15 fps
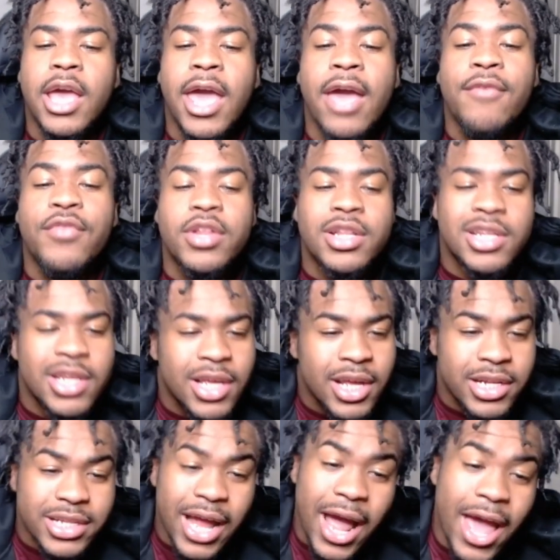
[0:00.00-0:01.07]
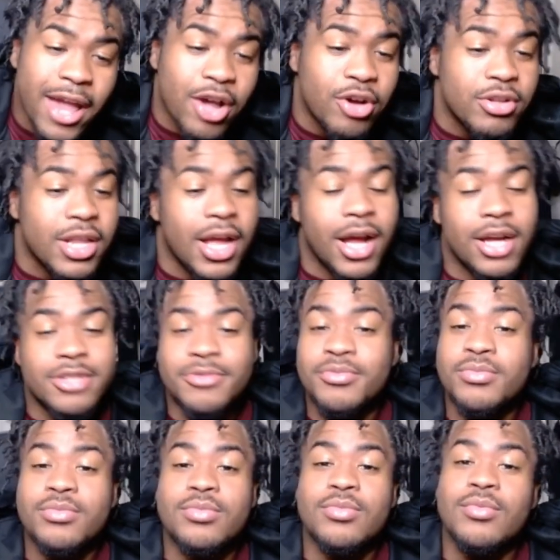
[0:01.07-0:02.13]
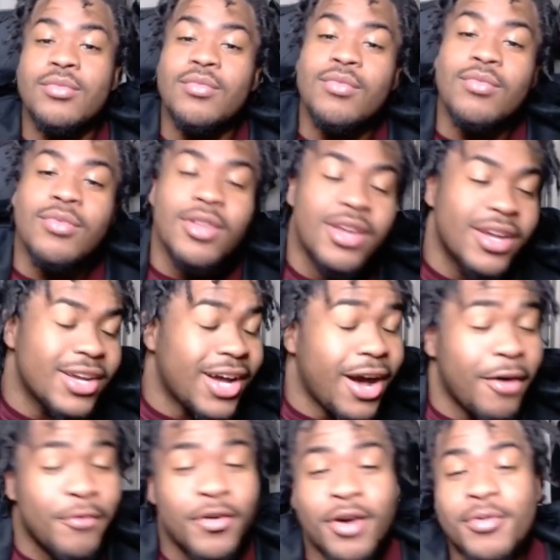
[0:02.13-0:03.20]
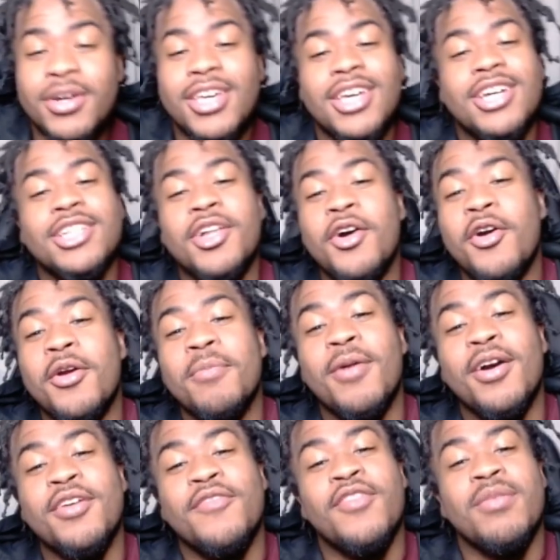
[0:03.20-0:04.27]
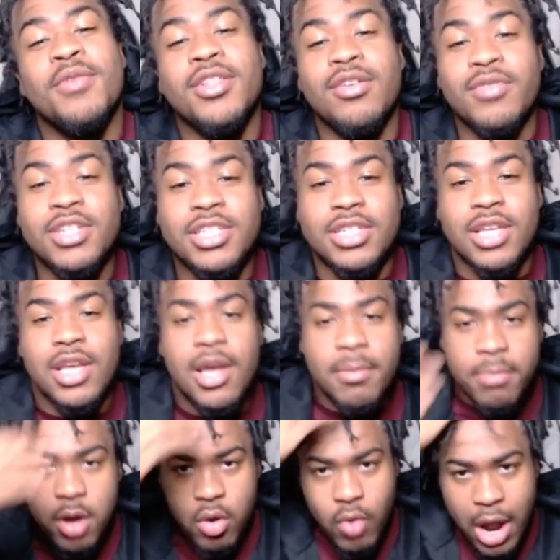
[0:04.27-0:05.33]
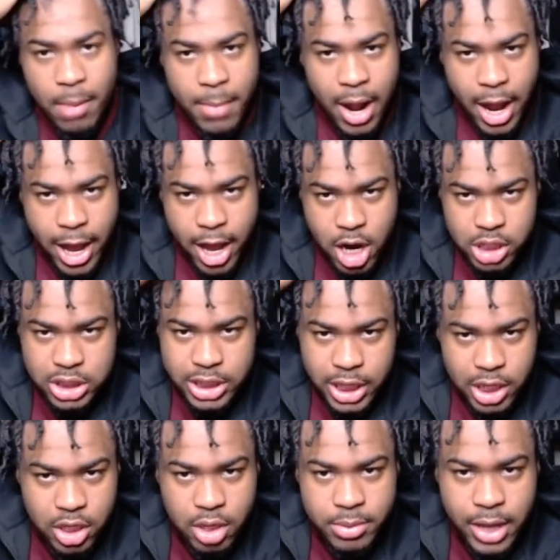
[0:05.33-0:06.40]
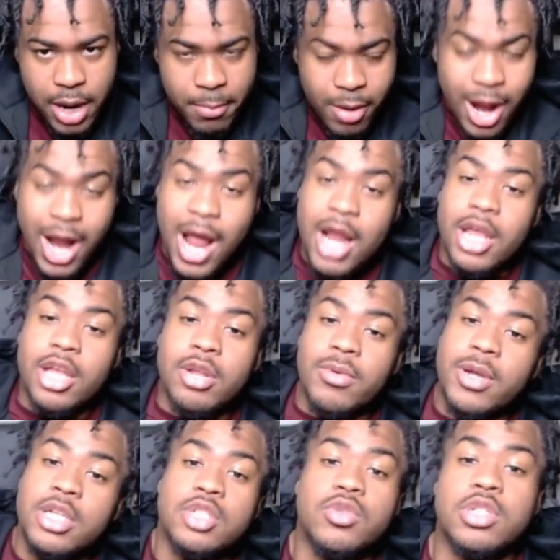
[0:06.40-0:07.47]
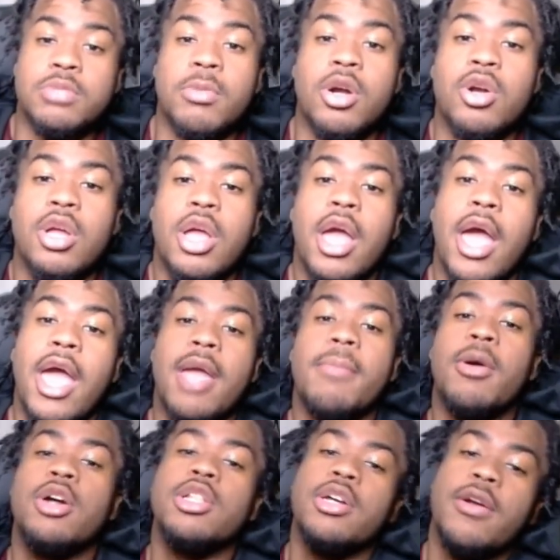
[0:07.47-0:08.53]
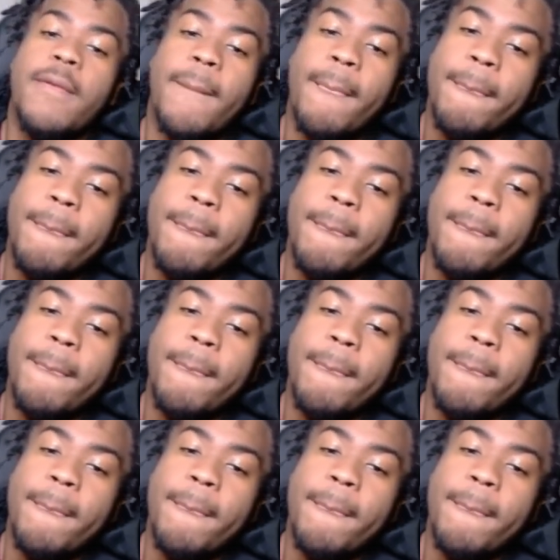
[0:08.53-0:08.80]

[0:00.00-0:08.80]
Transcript: Heaven. Now, I ain't gonna lie. I fuck with Kid Laroi, bro. You feel me? Look, we just... Bro, why my hair sticking up like... Bro, I gotta get a retweet, bro. Hey, bro, look.